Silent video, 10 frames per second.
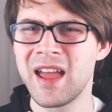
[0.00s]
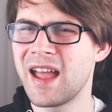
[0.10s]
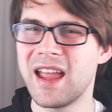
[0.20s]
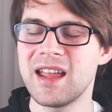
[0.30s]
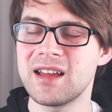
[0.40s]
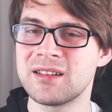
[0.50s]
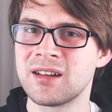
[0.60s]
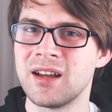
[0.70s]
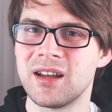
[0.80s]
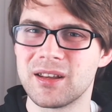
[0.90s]
And
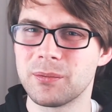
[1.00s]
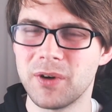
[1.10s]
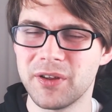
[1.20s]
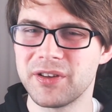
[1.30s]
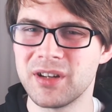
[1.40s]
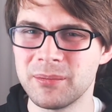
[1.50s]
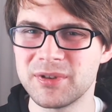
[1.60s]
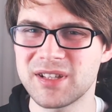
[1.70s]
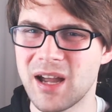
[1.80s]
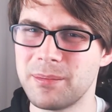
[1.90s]
while the numbers
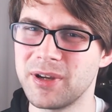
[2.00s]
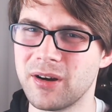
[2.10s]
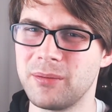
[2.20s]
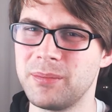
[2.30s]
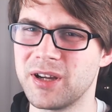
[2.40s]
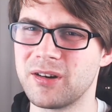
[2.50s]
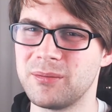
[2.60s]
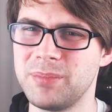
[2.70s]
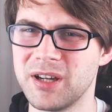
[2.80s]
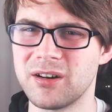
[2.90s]
got bigger and bigger and
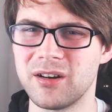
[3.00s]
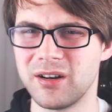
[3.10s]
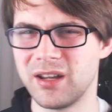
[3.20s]
bigger,